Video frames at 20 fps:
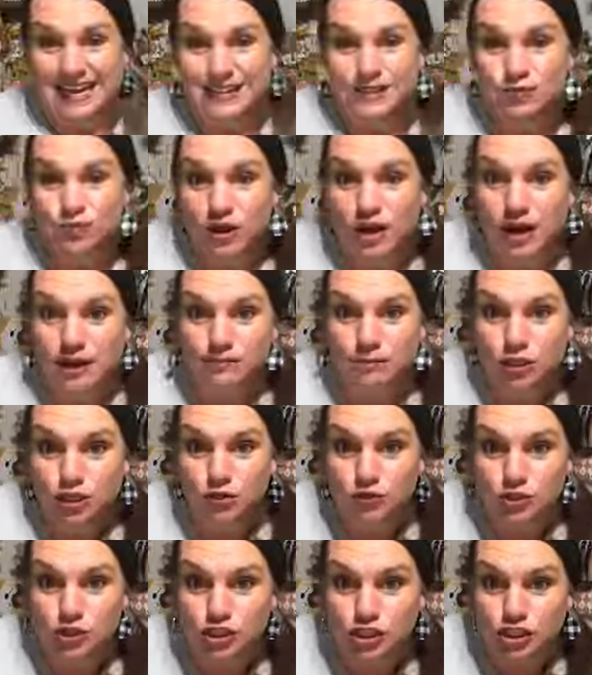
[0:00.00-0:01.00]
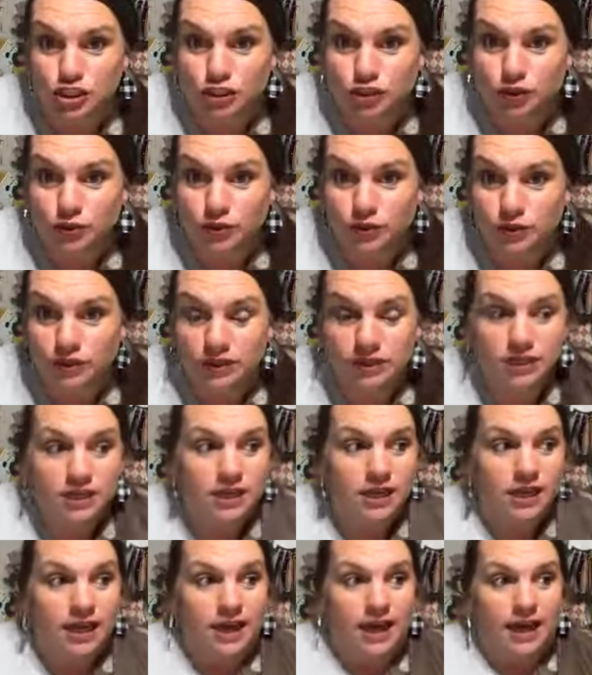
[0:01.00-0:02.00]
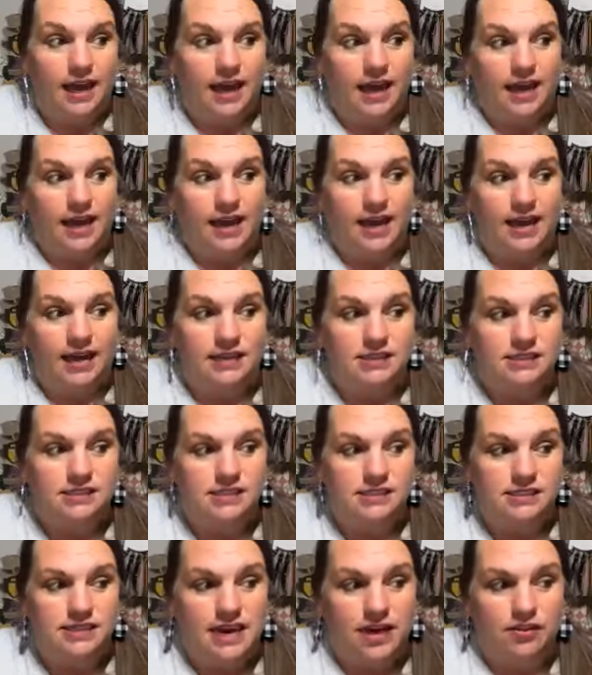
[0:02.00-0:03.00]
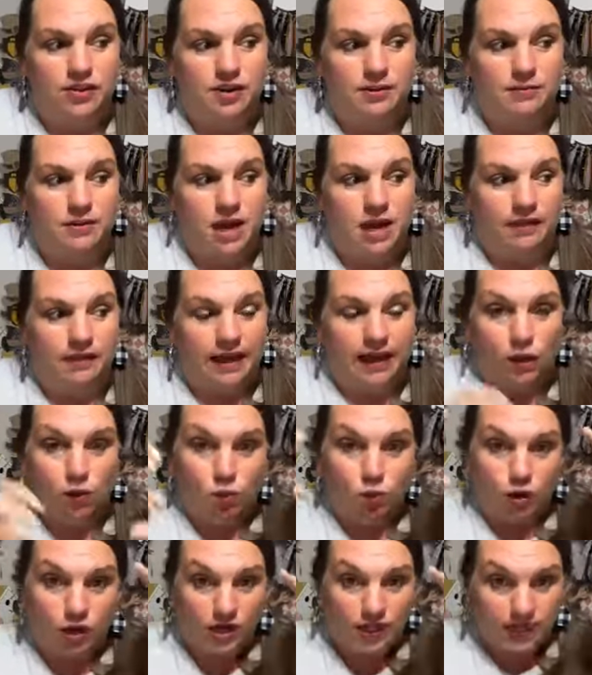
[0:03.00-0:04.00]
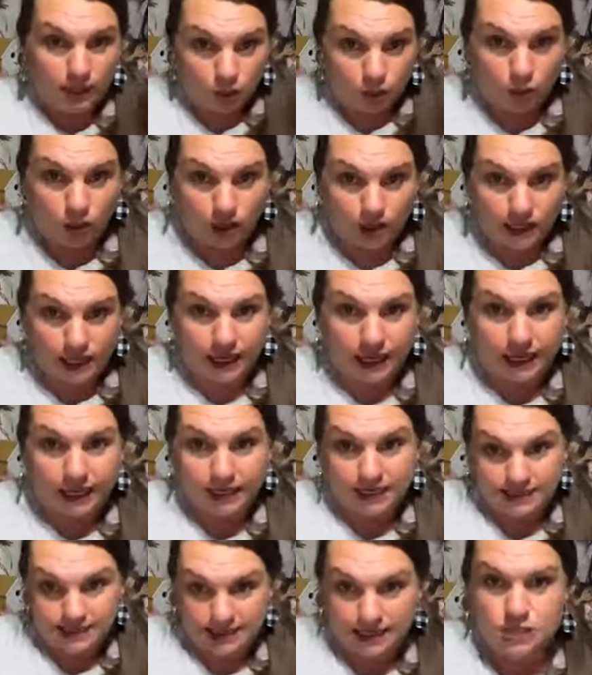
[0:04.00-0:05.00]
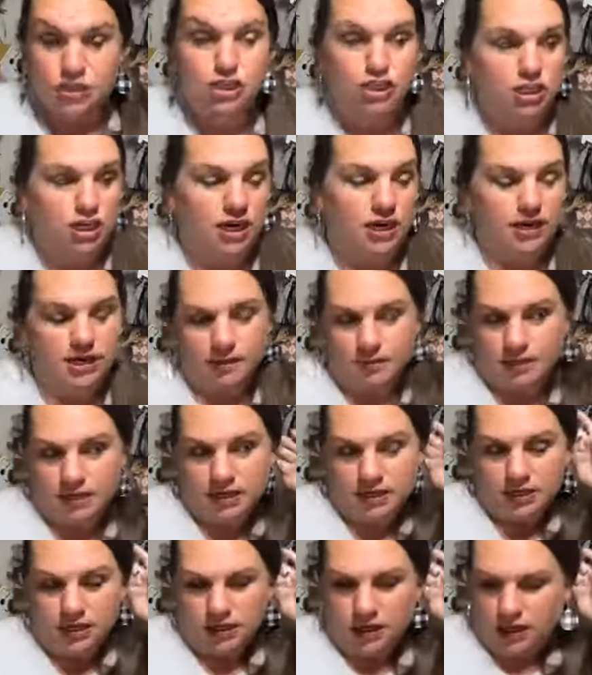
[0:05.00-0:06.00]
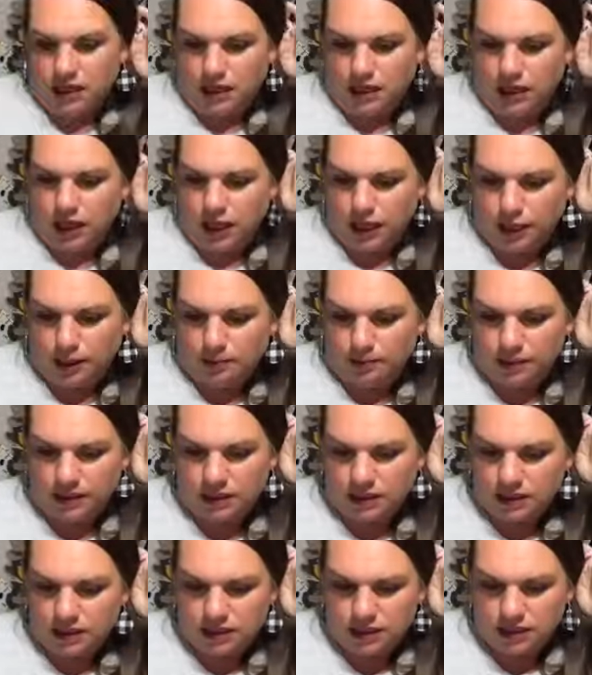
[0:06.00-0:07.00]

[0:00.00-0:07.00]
that's what I'm used to. And now that I'm not like working a desk job, and